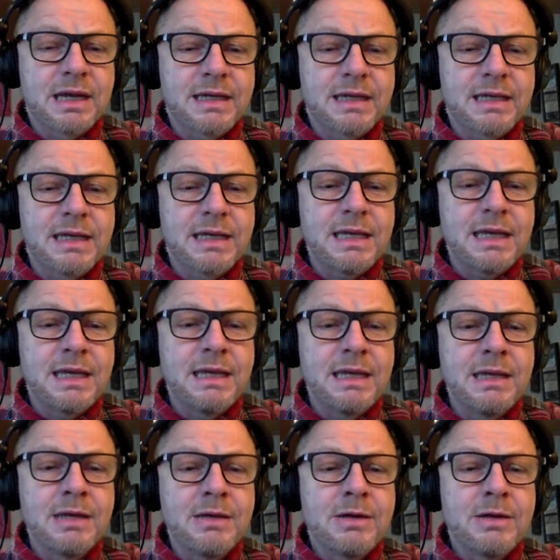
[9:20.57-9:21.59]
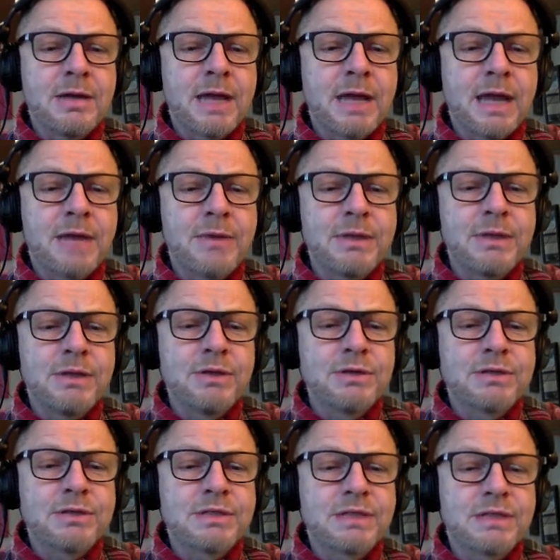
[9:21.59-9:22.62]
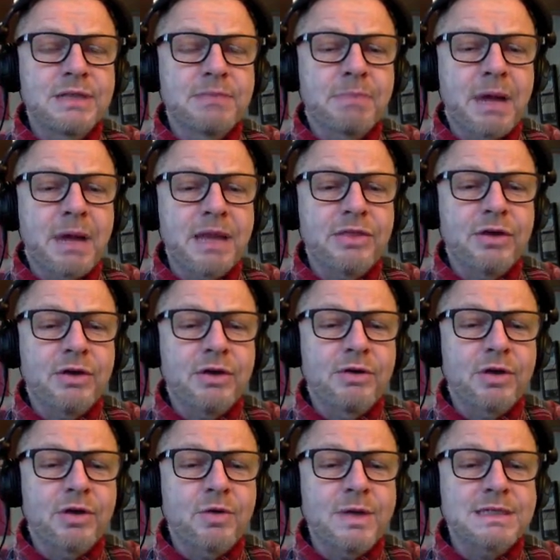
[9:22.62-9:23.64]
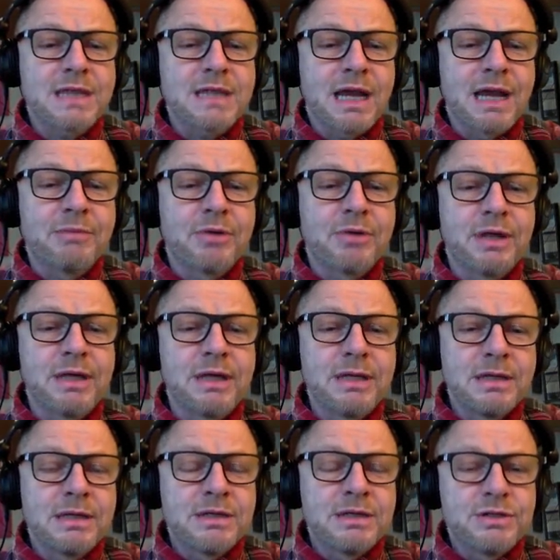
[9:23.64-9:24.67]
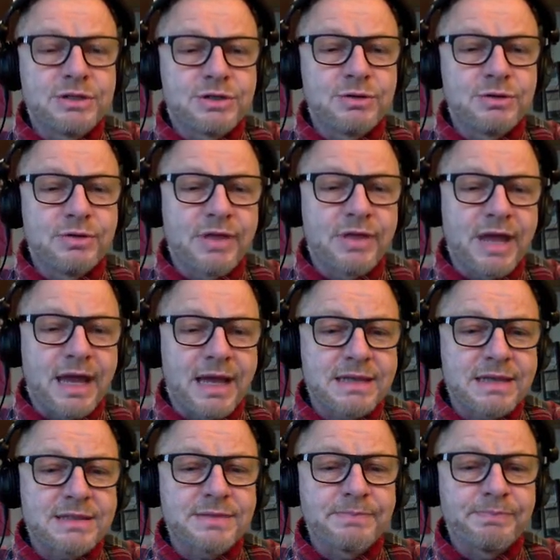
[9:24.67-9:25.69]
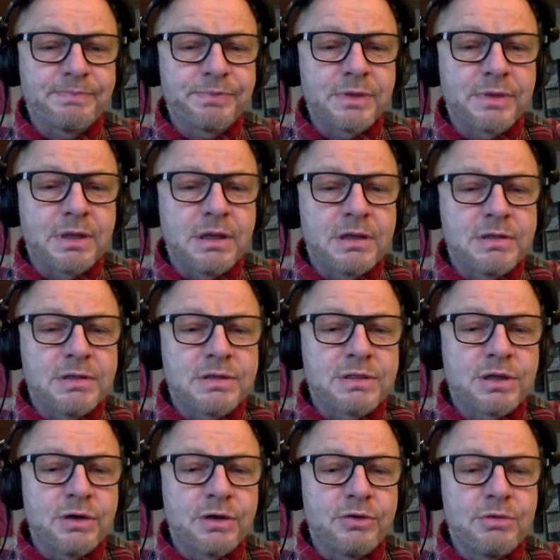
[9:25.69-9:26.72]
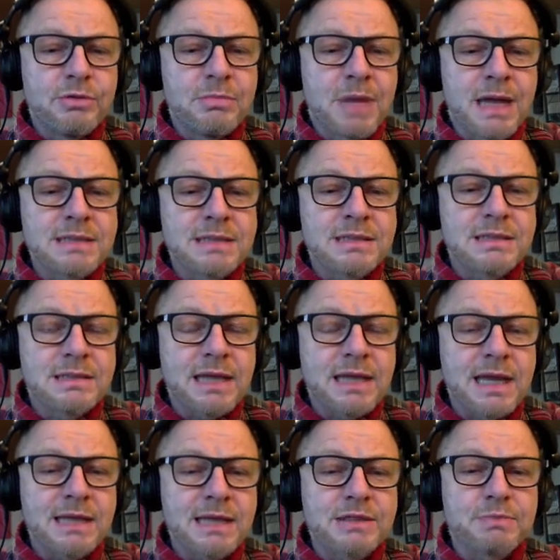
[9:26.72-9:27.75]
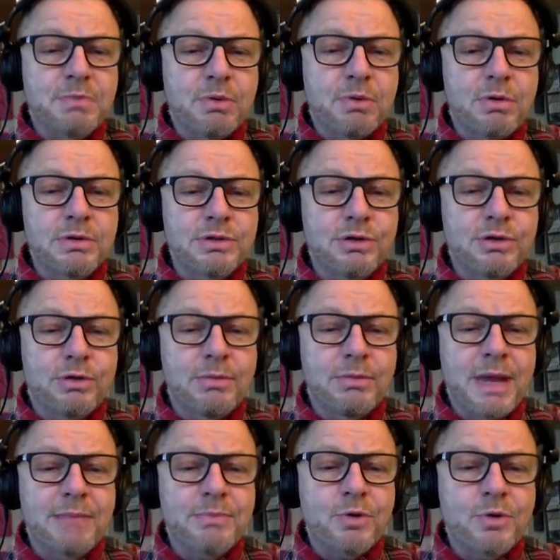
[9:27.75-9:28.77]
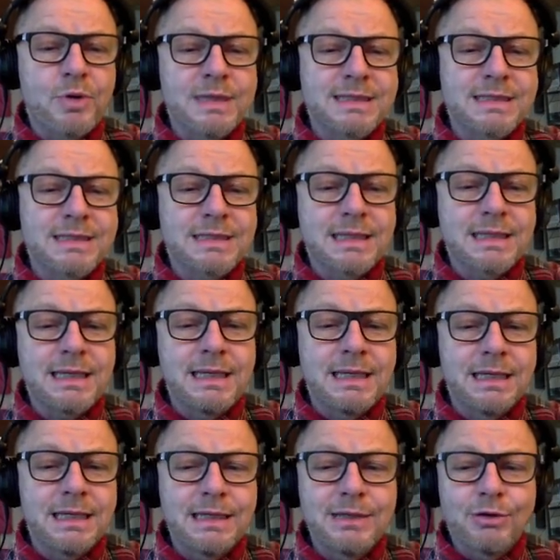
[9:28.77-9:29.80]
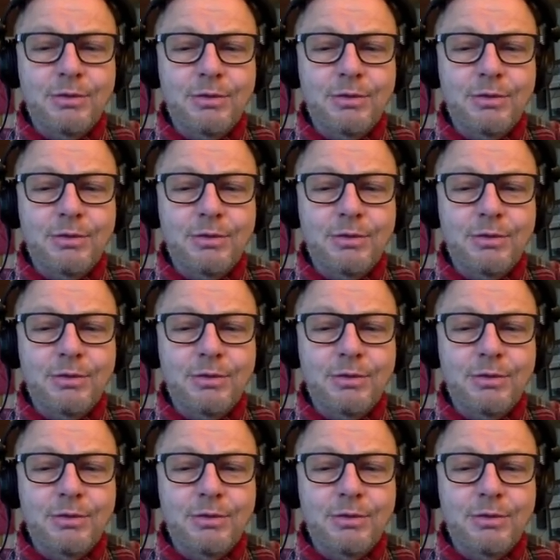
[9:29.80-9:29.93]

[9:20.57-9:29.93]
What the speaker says: key, and we use the Python request library to do that. So you must export your MapQuest key. Your